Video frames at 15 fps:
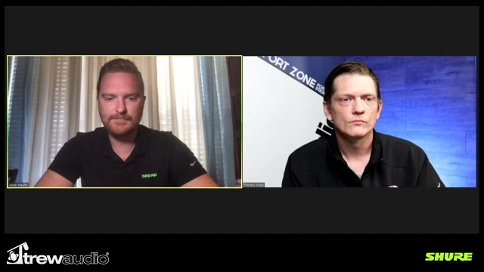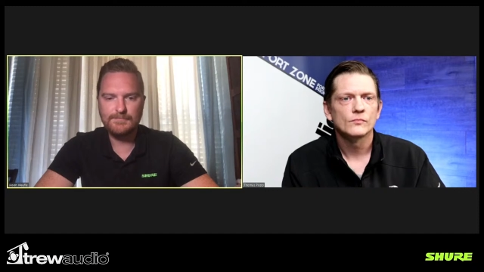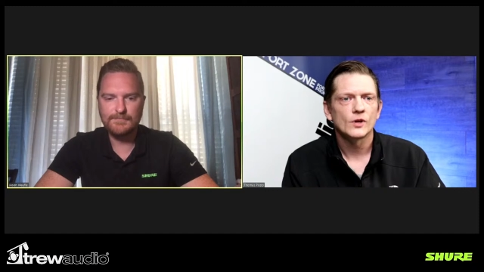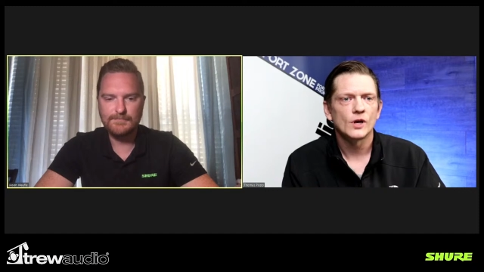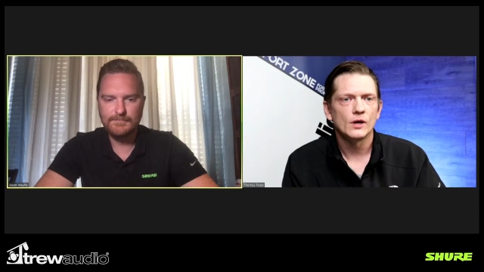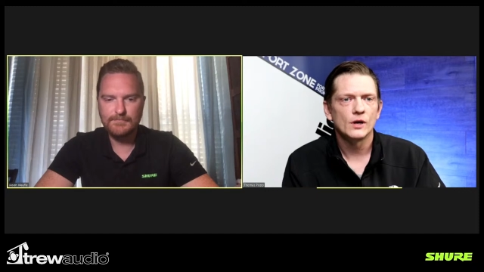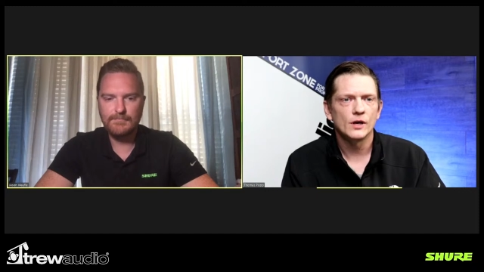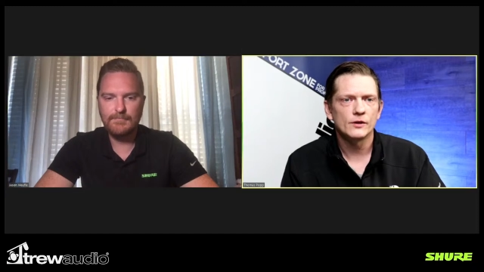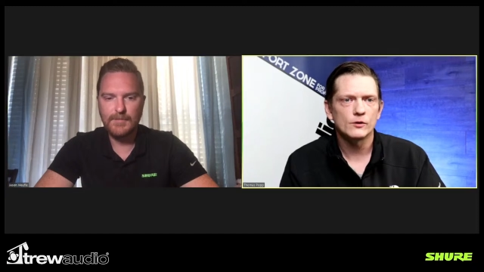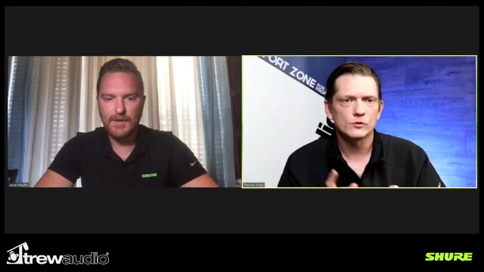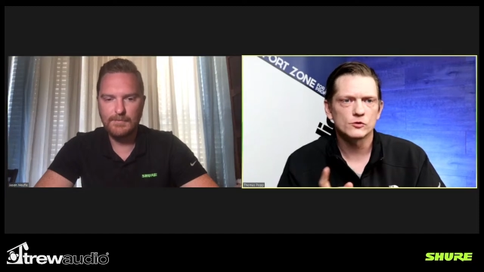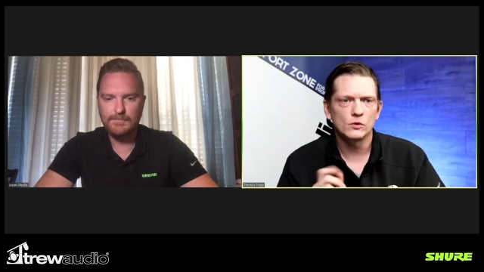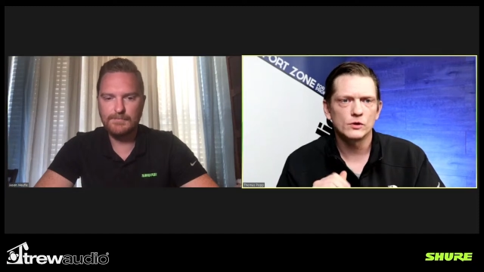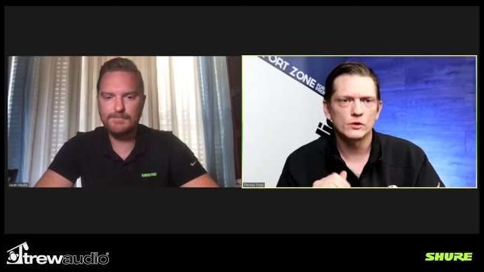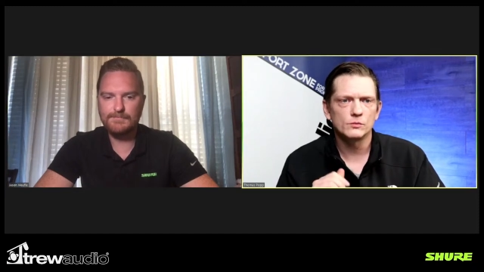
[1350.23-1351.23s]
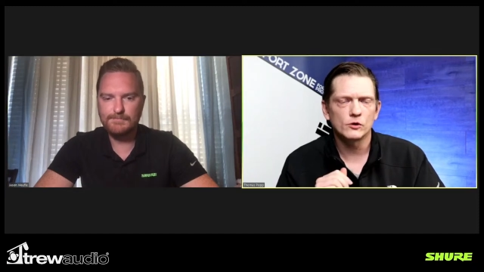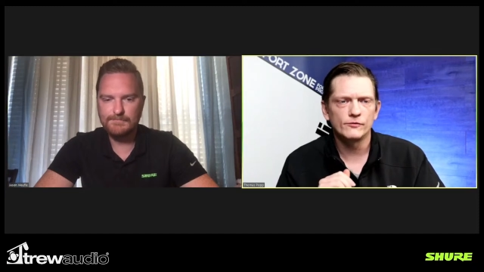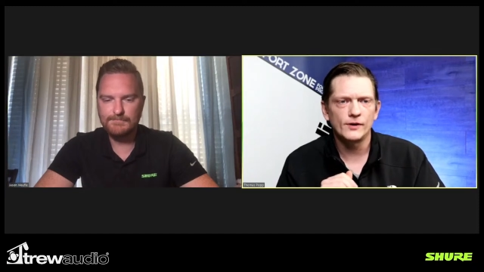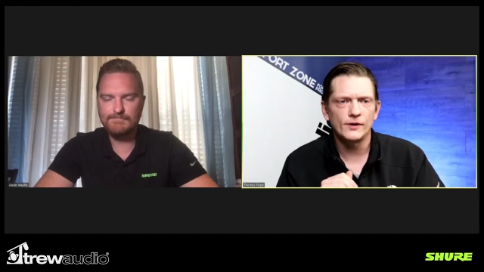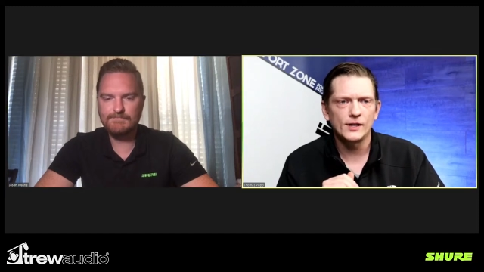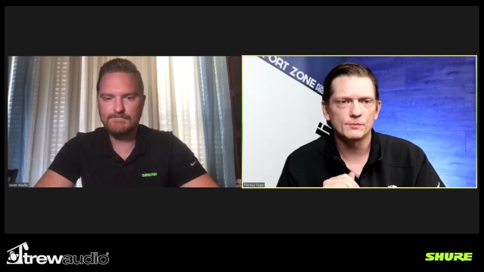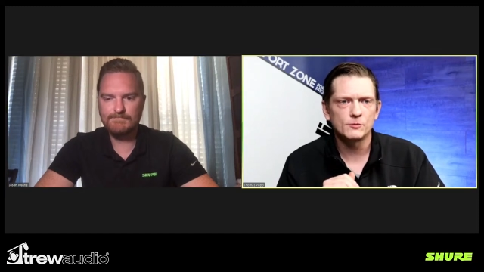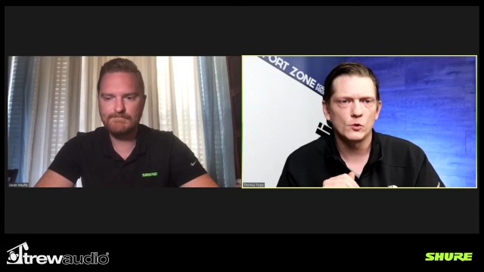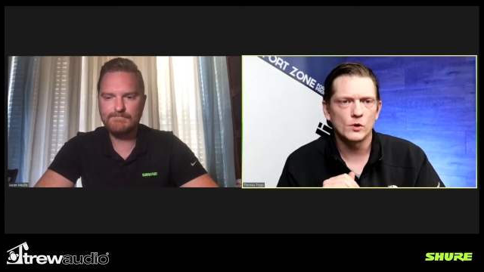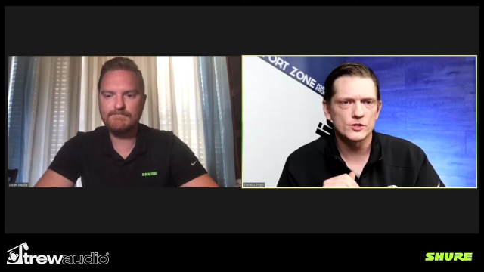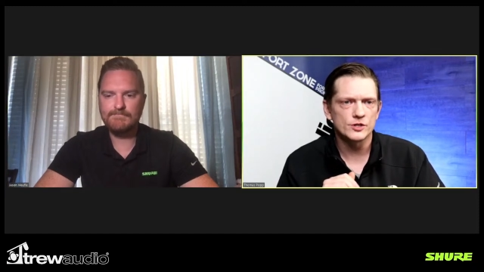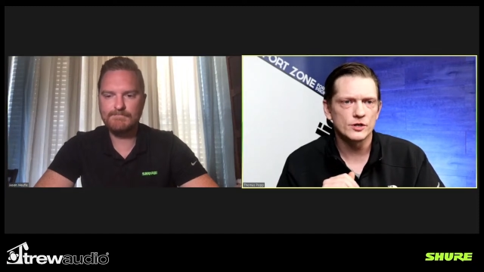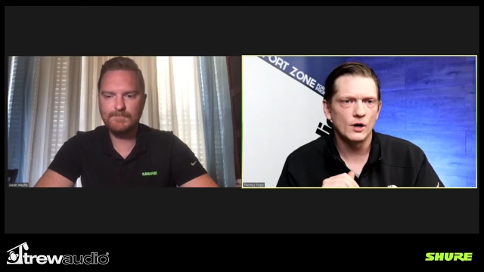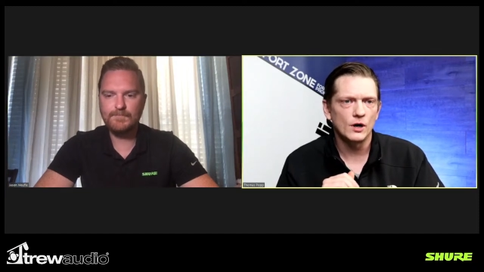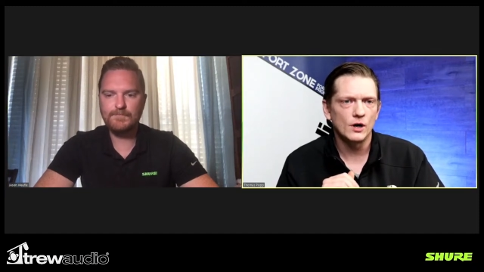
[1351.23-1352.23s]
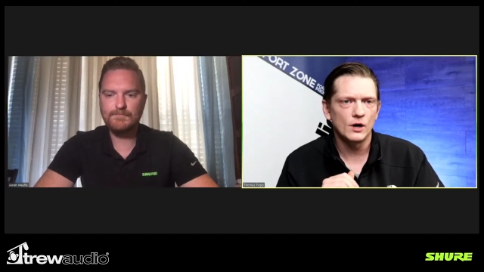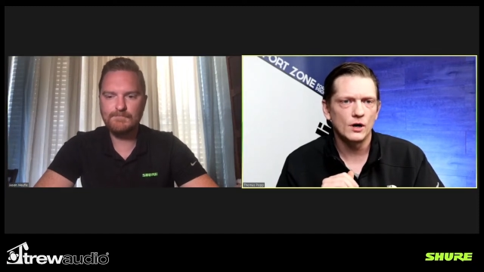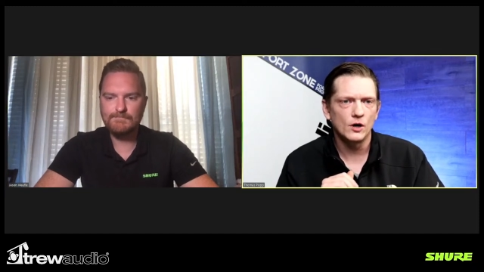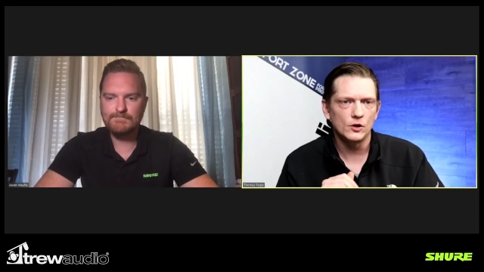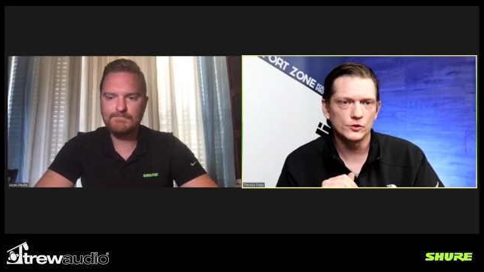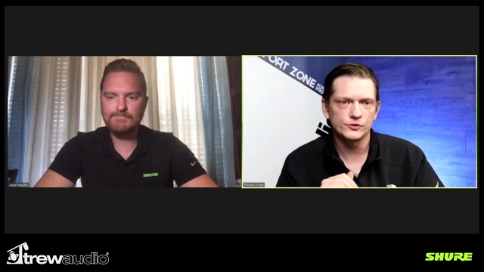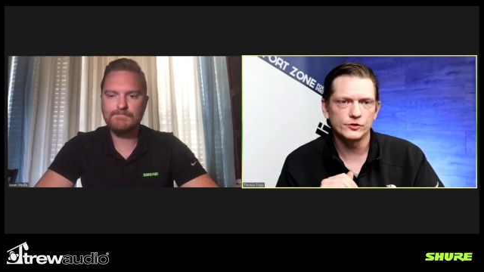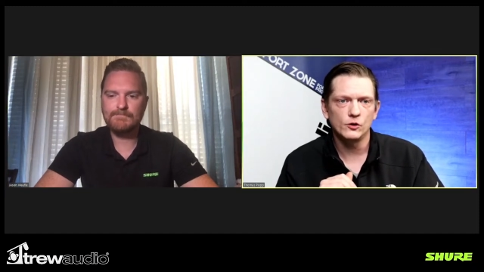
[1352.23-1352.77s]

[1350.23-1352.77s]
Speaker 1: And there was one more follow up question. Uh, also,